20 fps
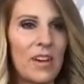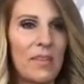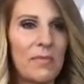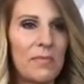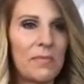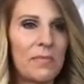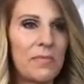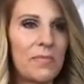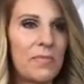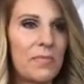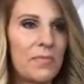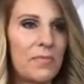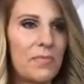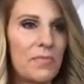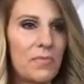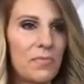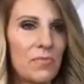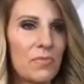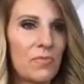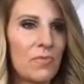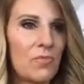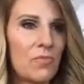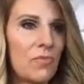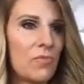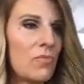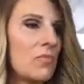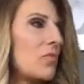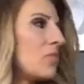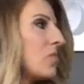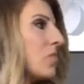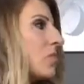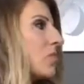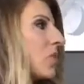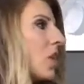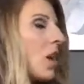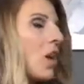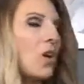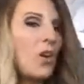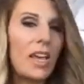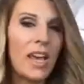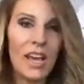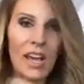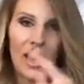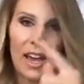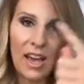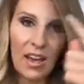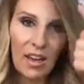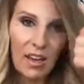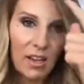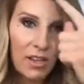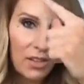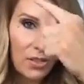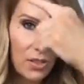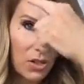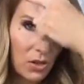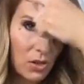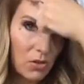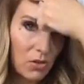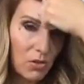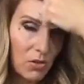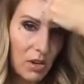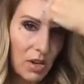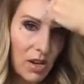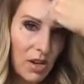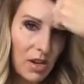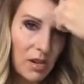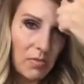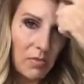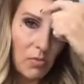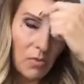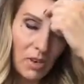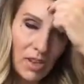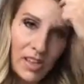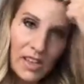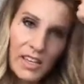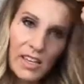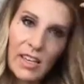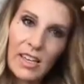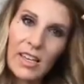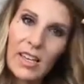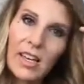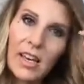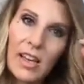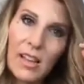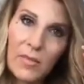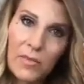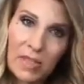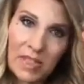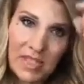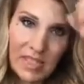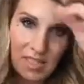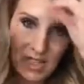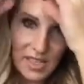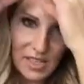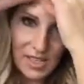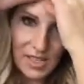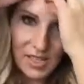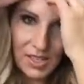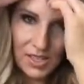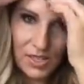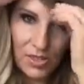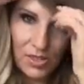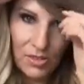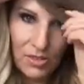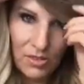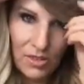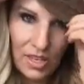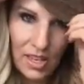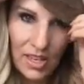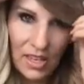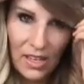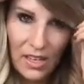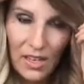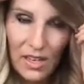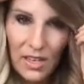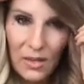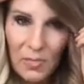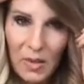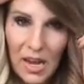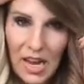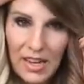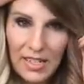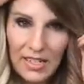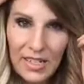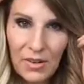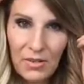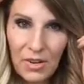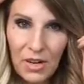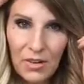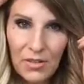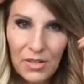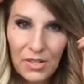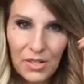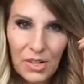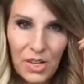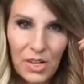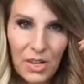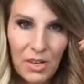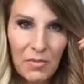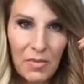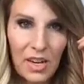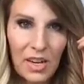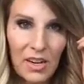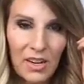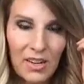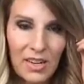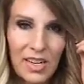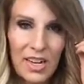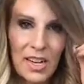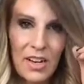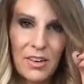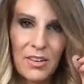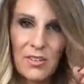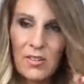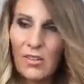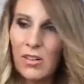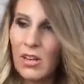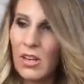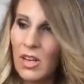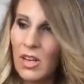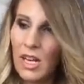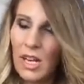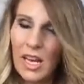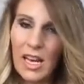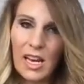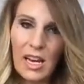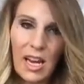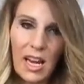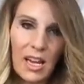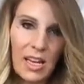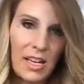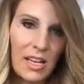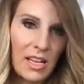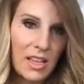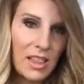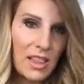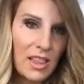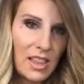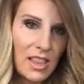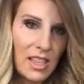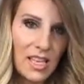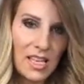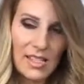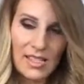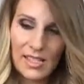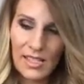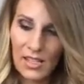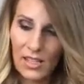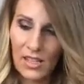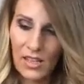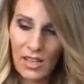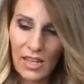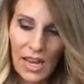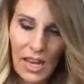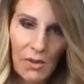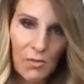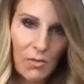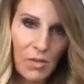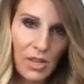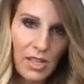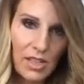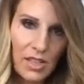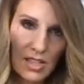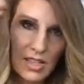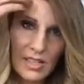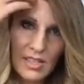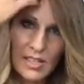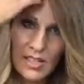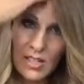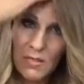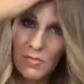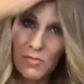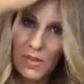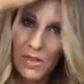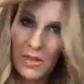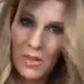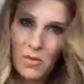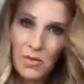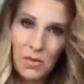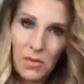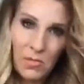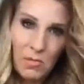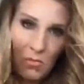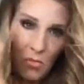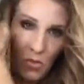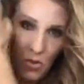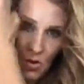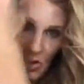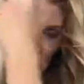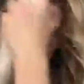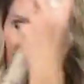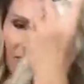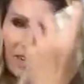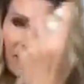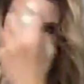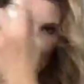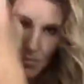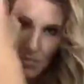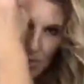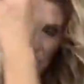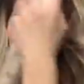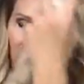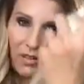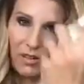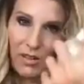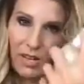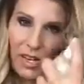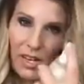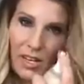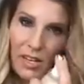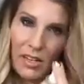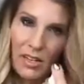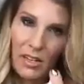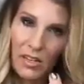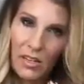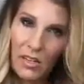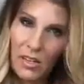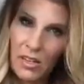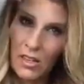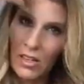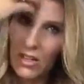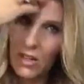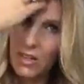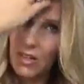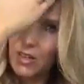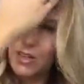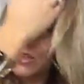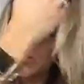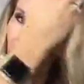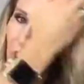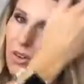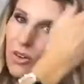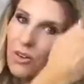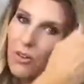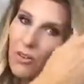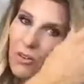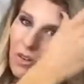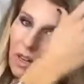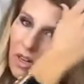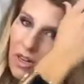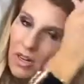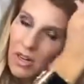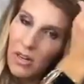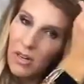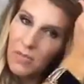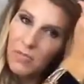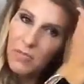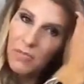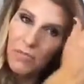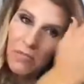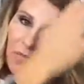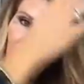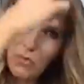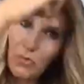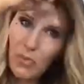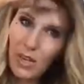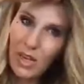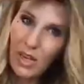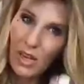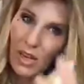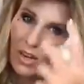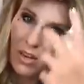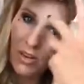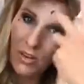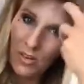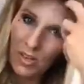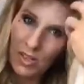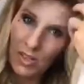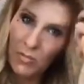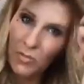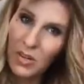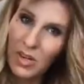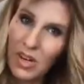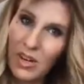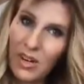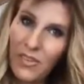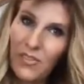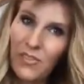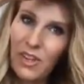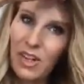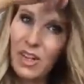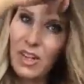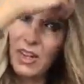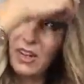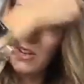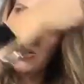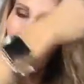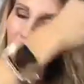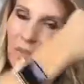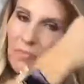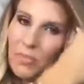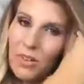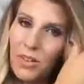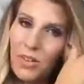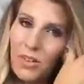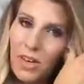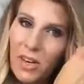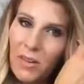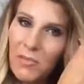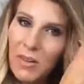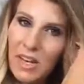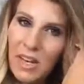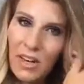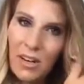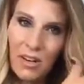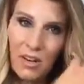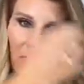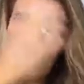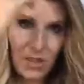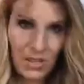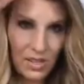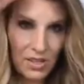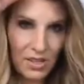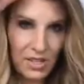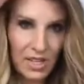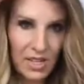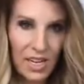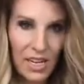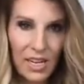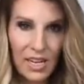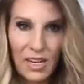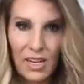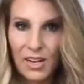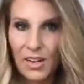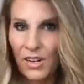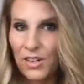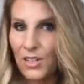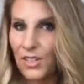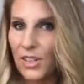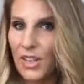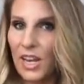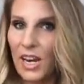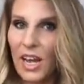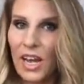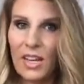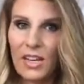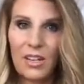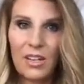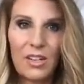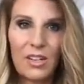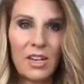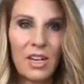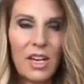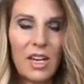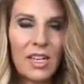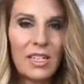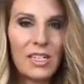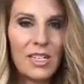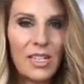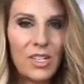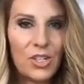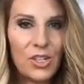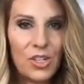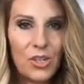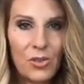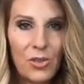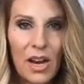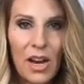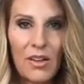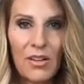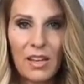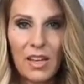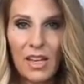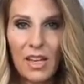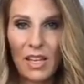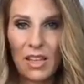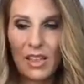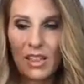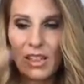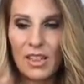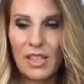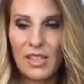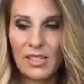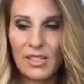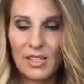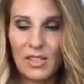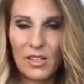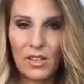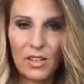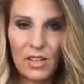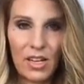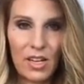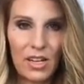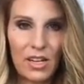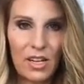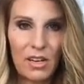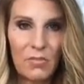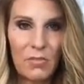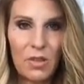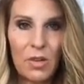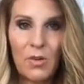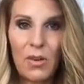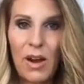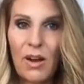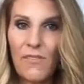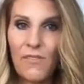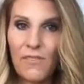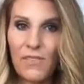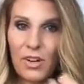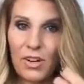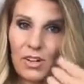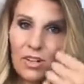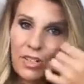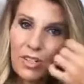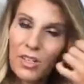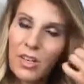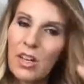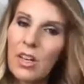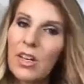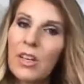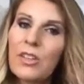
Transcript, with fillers: Oh, if you want to do. Oh yeah, yeah. So one of the key elements to this too, like in the past, I would always try and get my hair down, and in this look, I want this to be more up. Okay. So we are going to put out a video. I blow dried my hair earlier today in here so that I could teach you how to get this look in a blowout first.